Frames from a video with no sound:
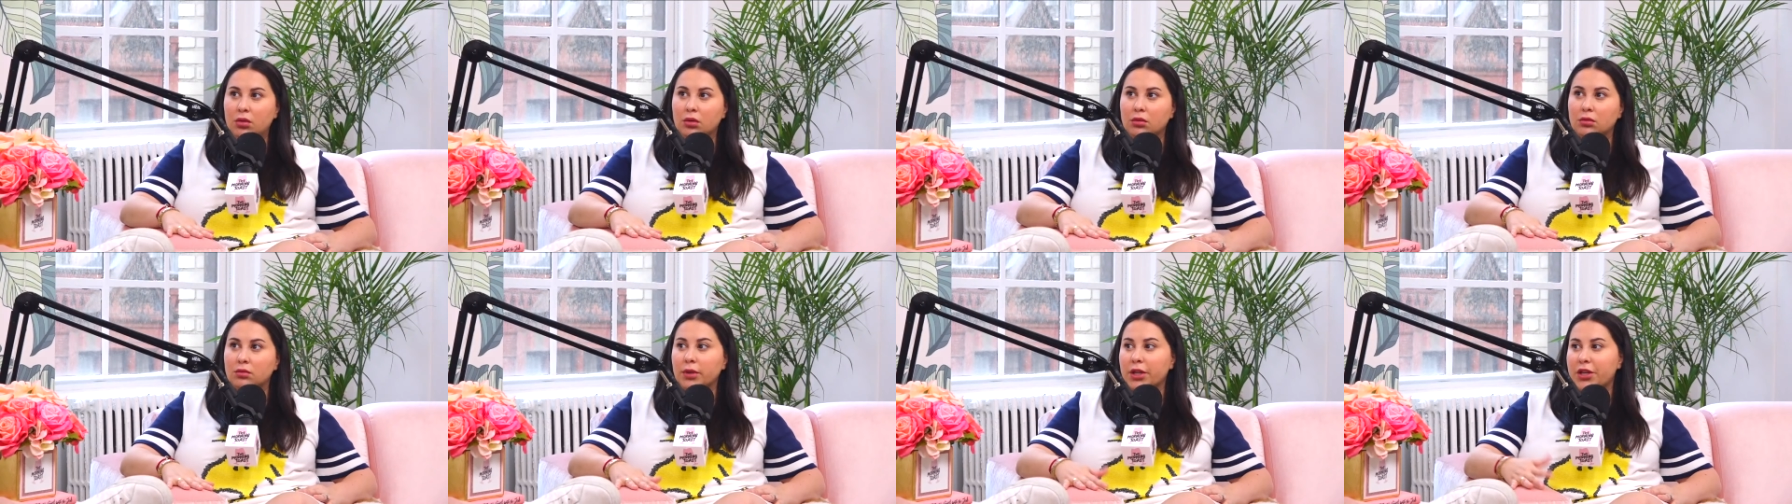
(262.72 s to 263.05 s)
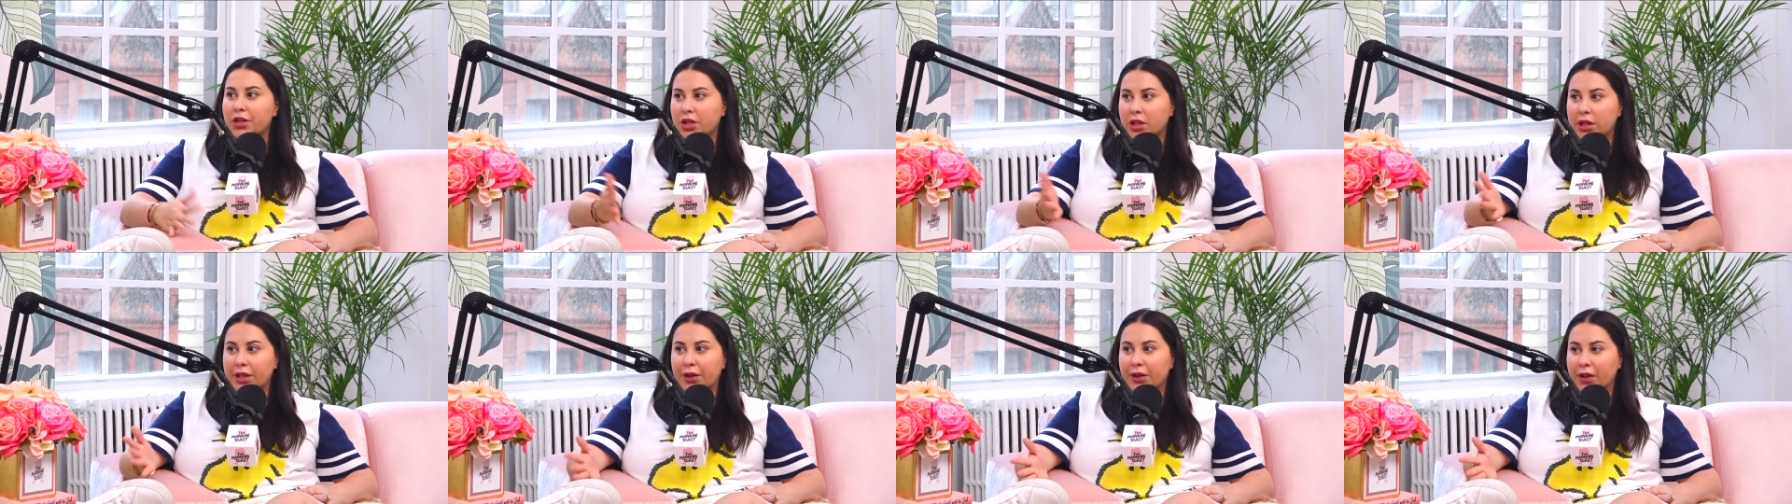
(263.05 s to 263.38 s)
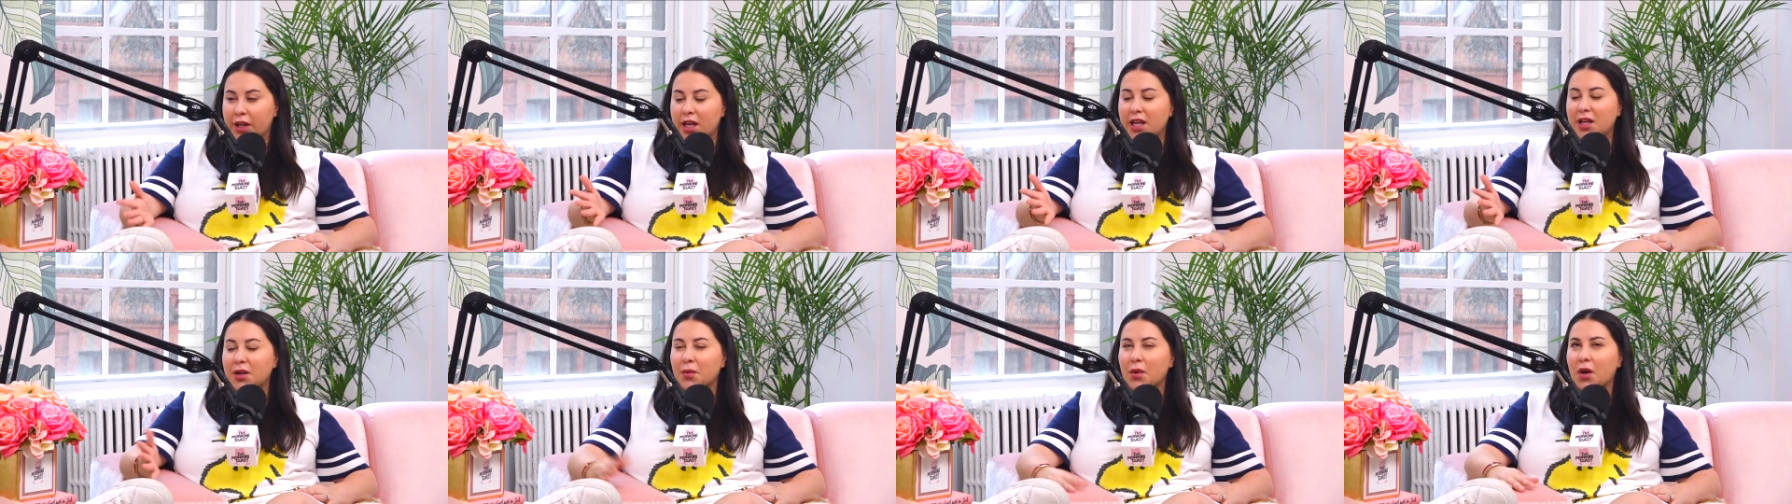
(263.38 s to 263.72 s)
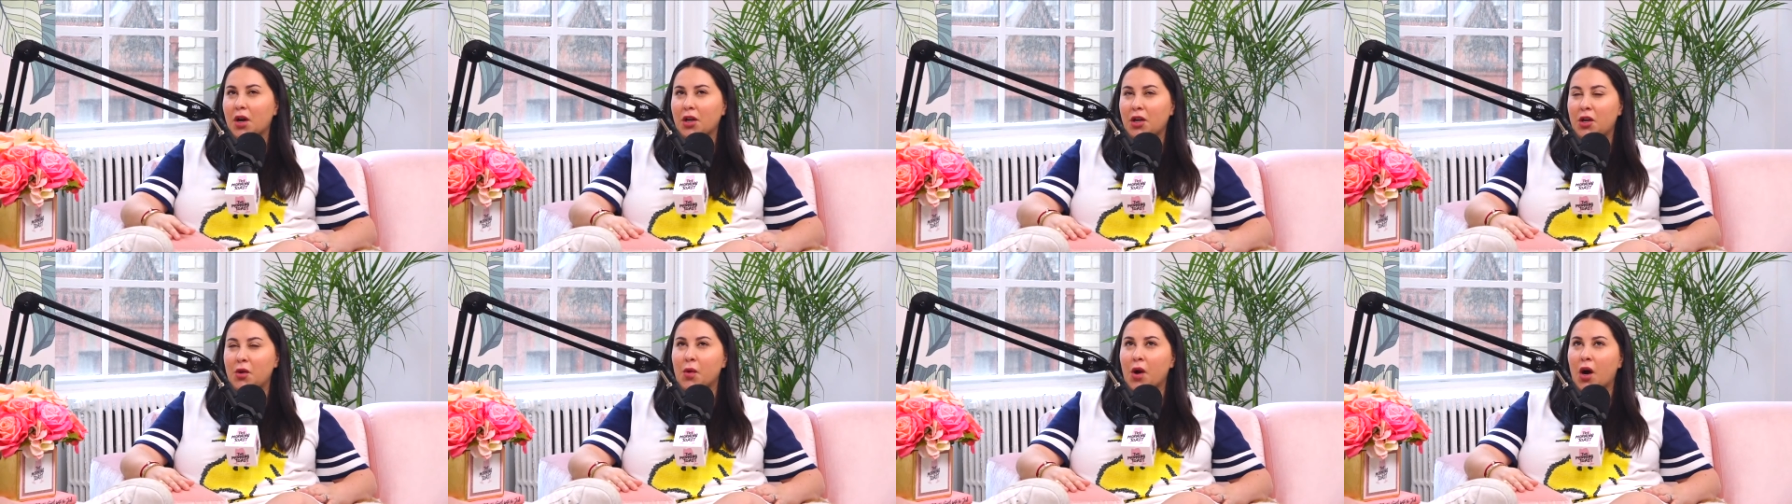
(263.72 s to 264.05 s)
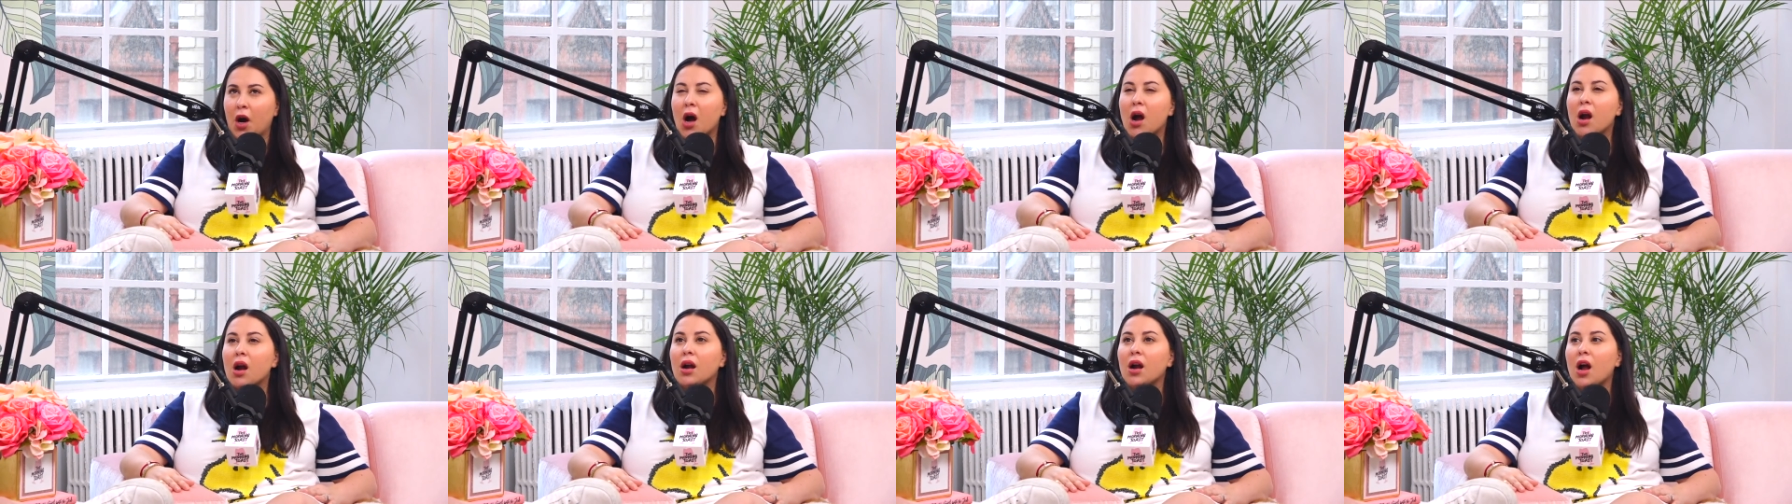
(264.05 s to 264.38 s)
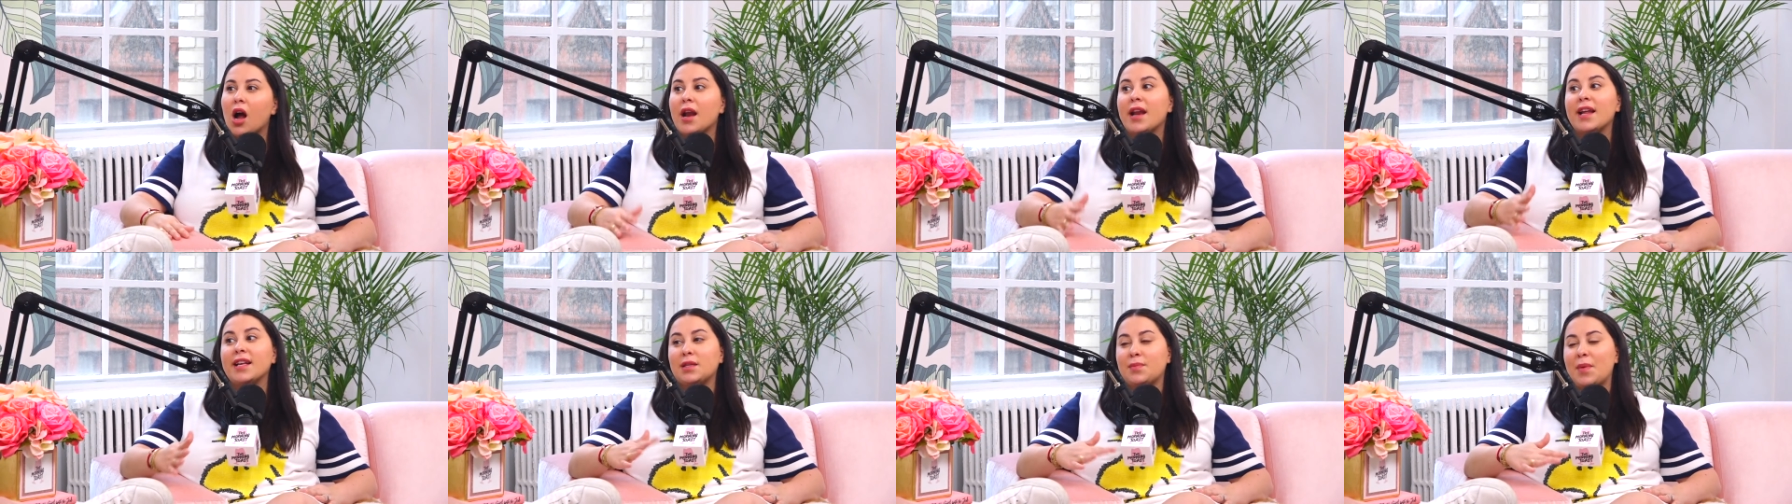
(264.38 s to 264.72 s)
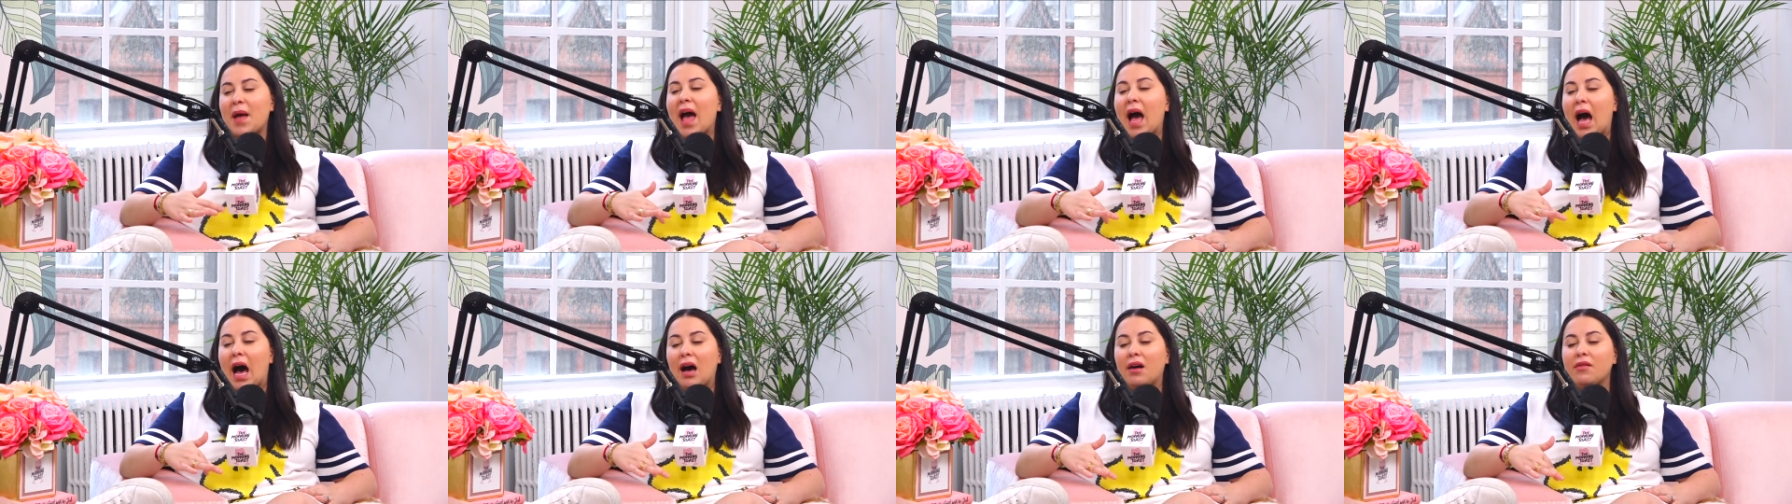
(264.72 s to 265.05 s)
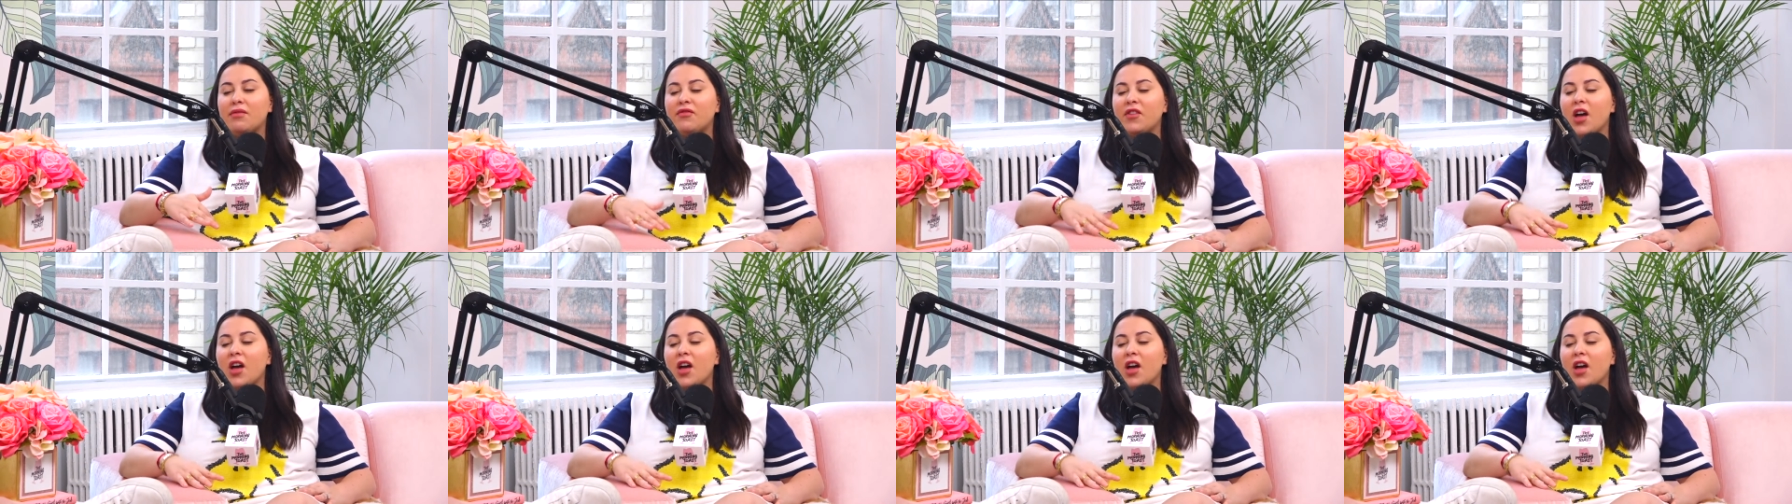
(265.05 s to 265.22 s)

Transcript: which clearly you are on his behalf.